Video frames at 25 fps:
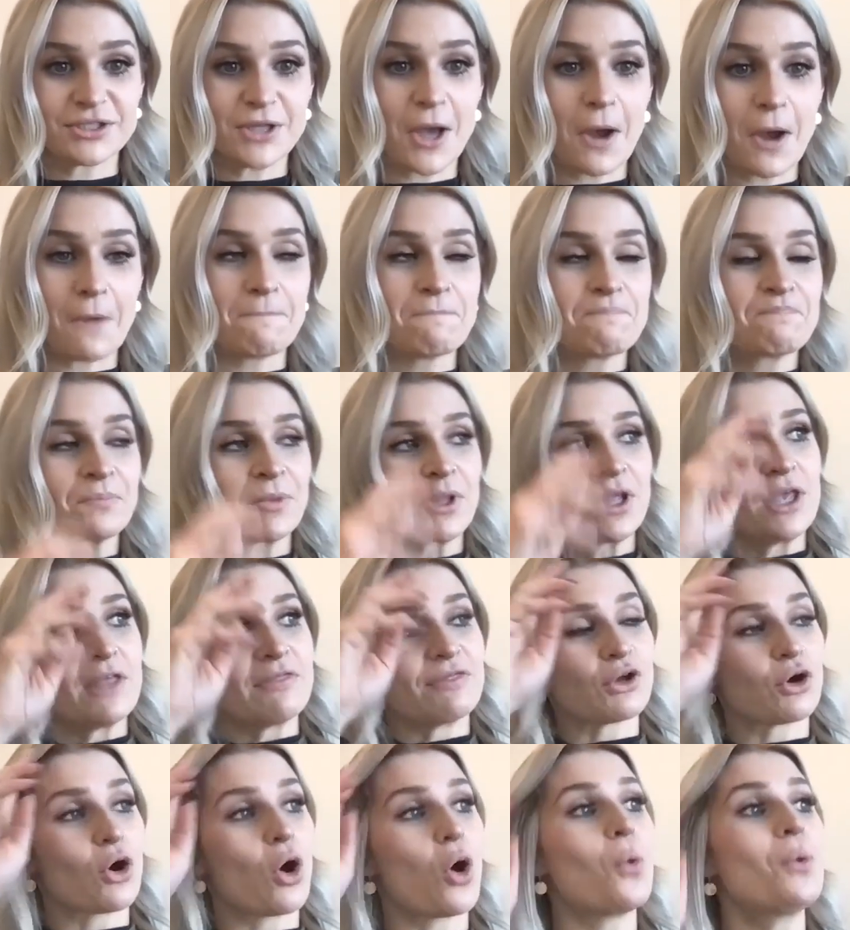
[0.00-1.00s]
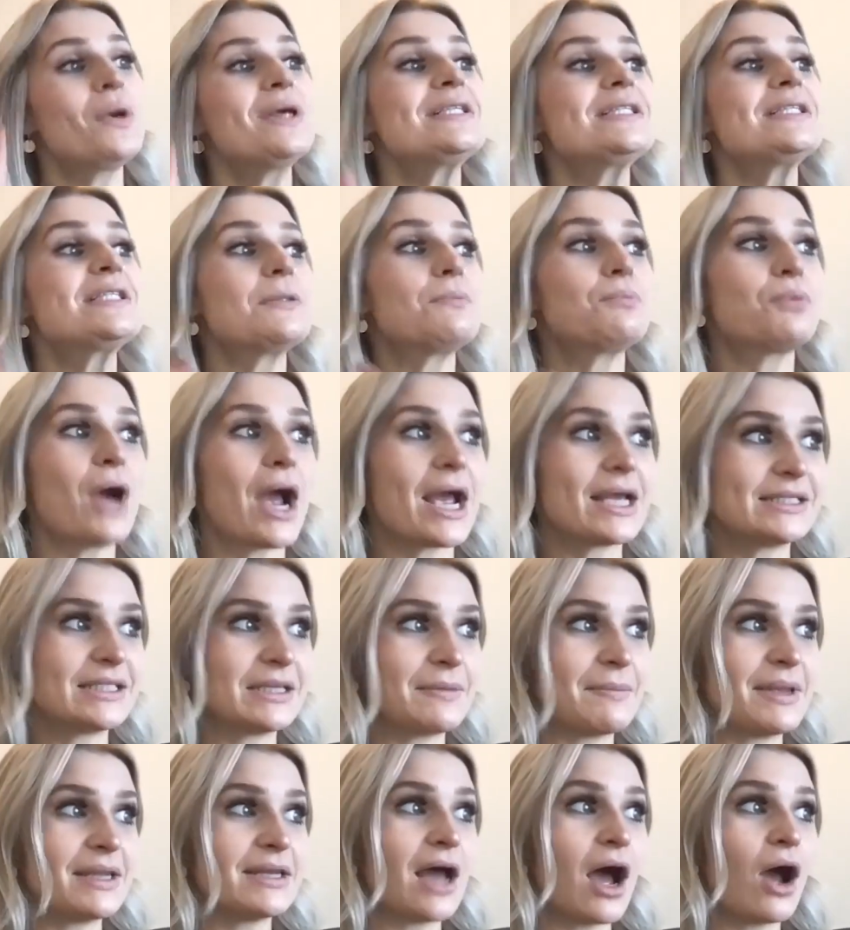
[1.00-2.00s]
So they're always
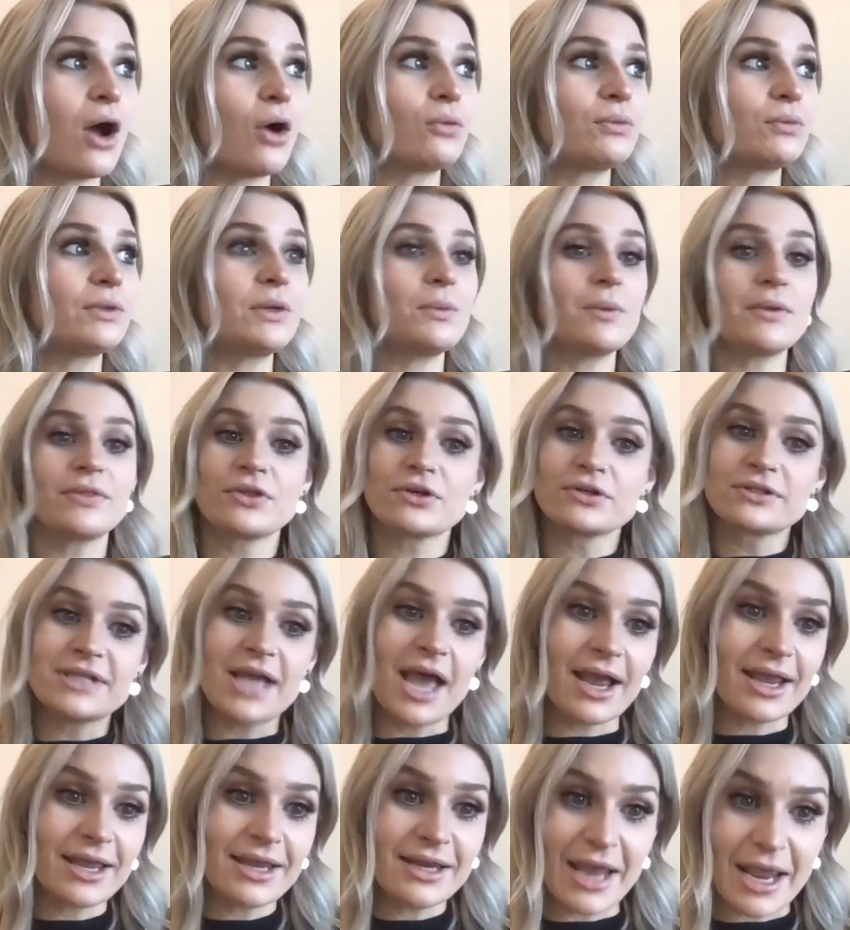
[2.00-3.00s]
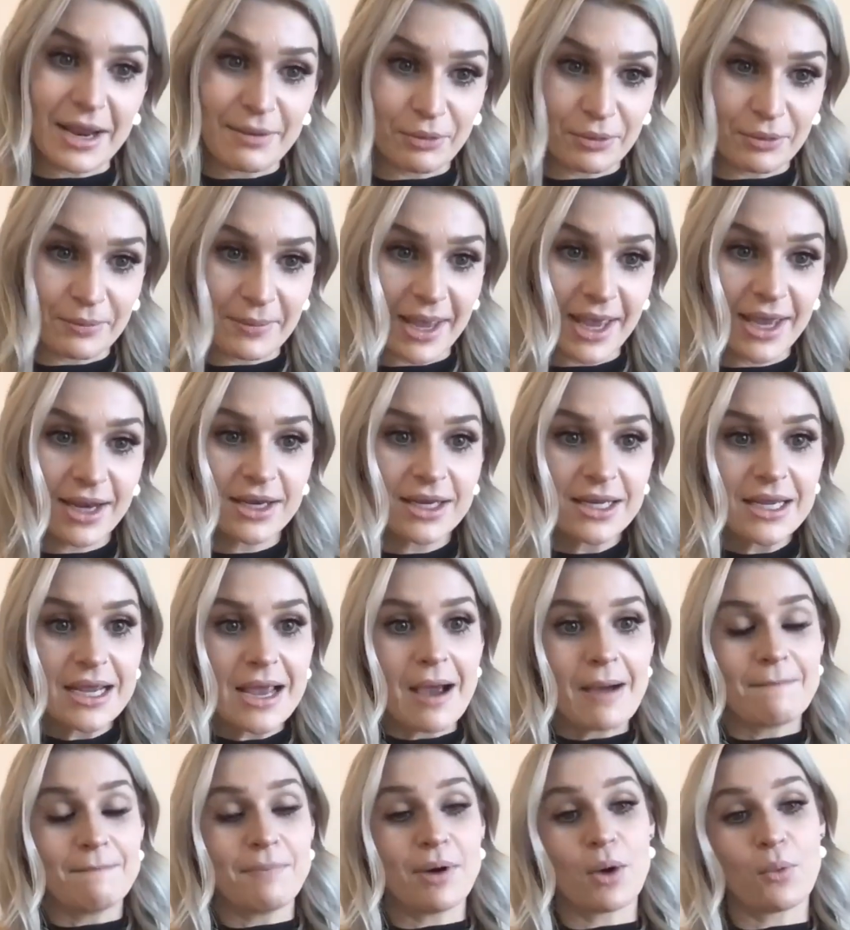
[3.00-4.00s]
surprising me, not only with their tech enablement,
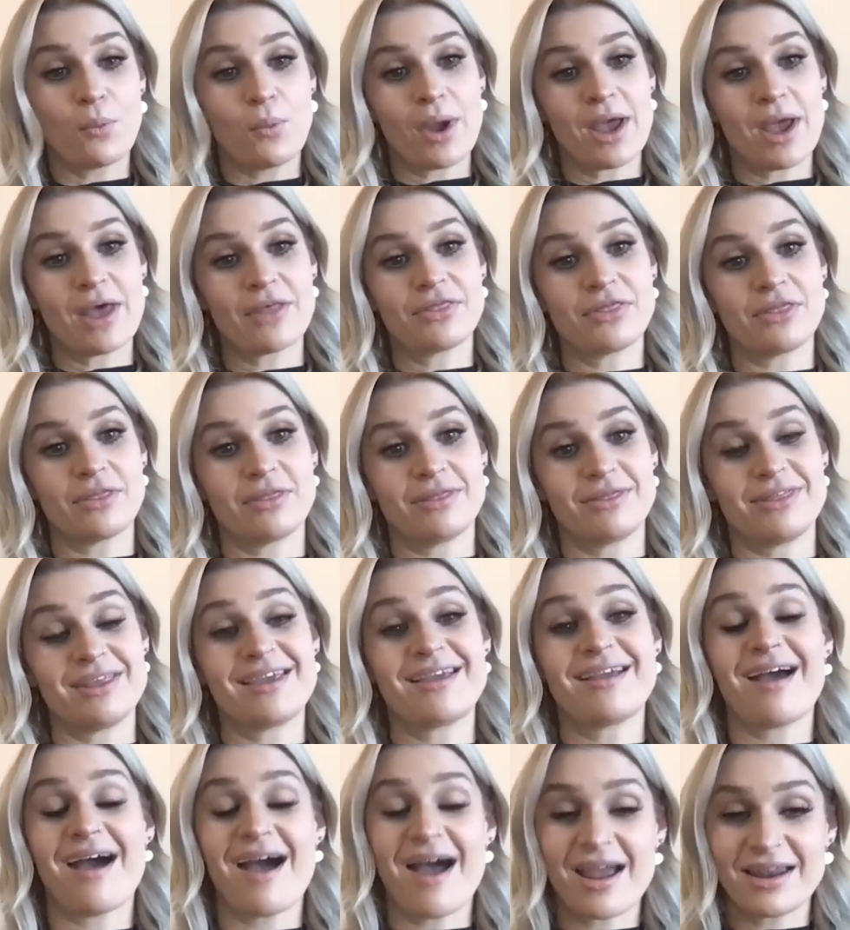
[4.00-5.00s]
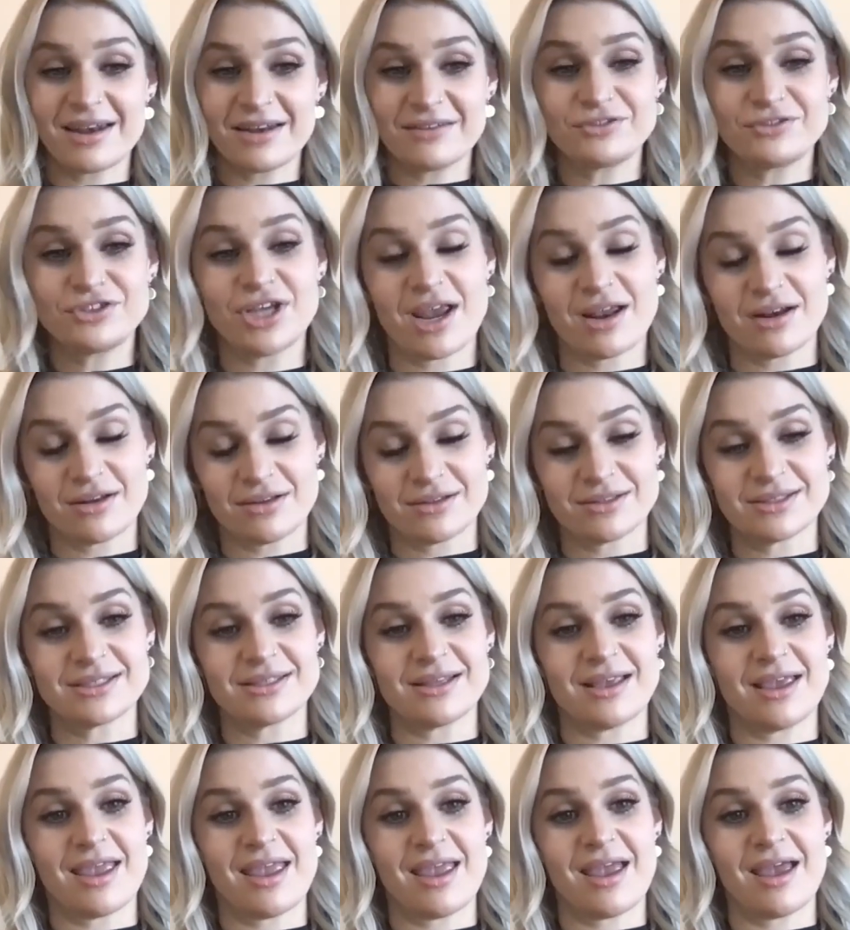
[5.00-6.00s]
but with the kind of
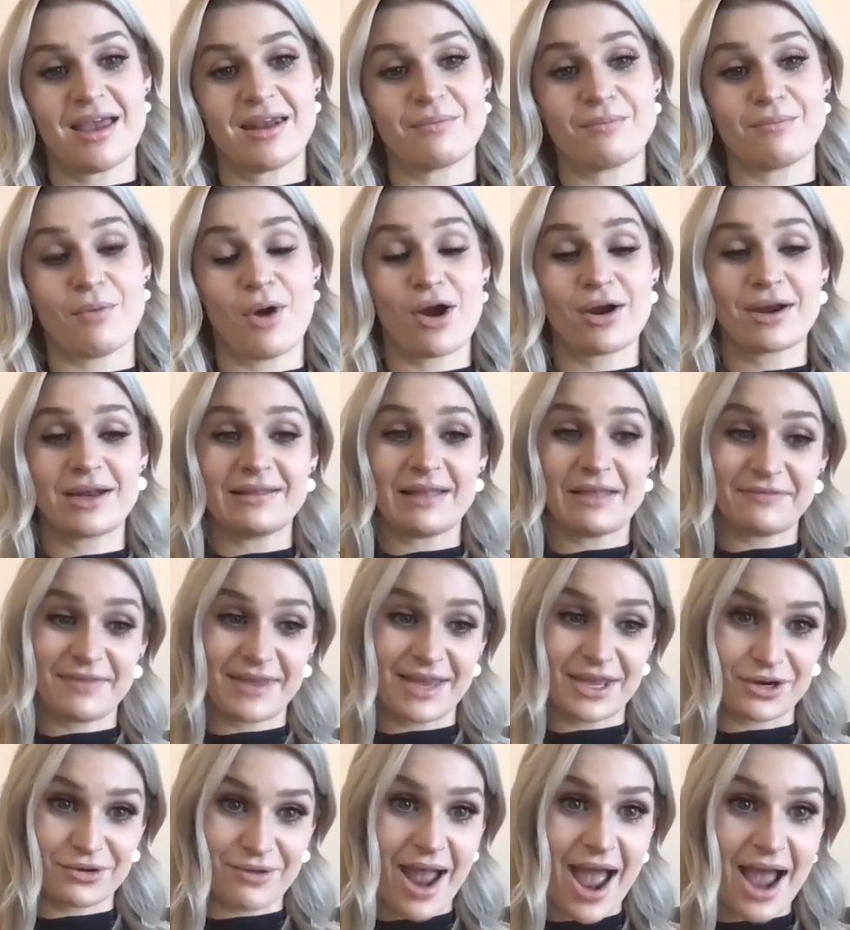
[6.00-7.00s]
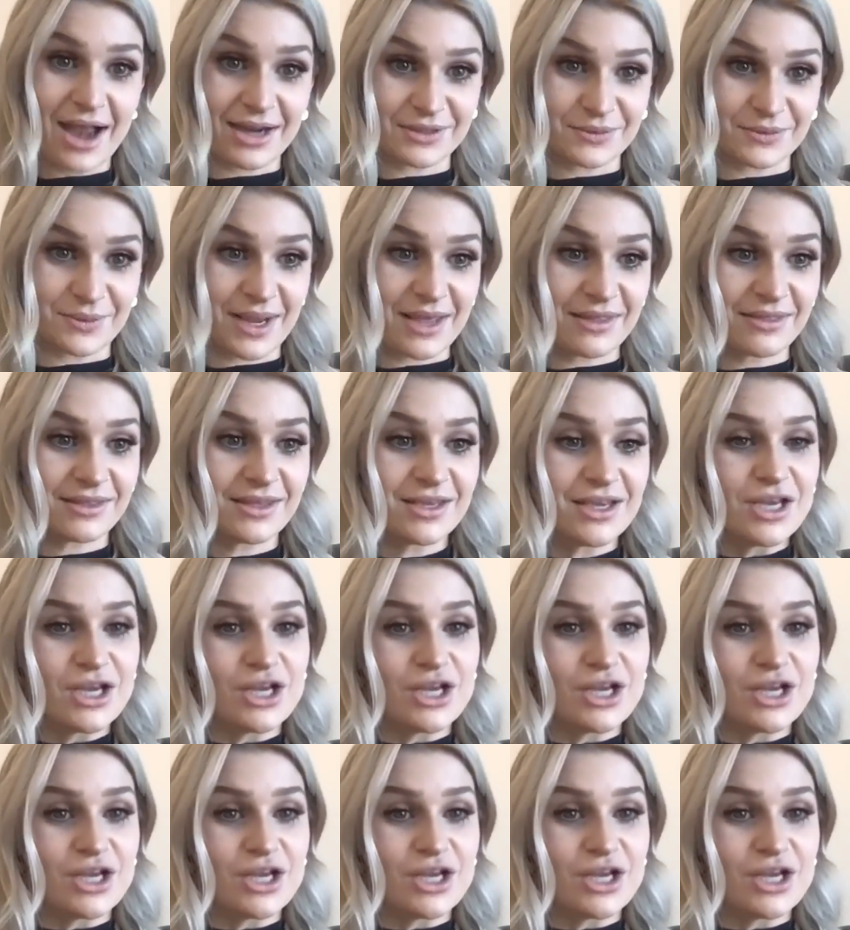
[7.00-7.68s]
channels and marketing that they interact with.